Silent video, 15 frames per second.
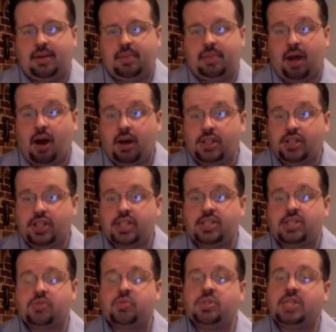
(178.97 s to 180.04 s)
behind
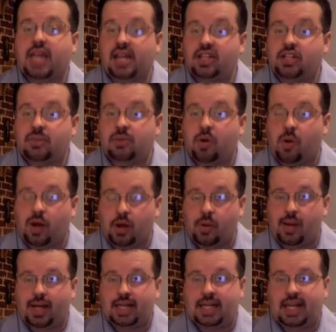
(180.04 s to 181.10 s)
Jensen, was catching him quite
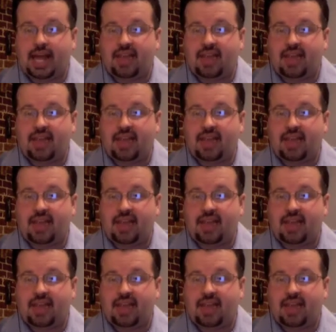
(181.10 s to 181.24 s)
quickly,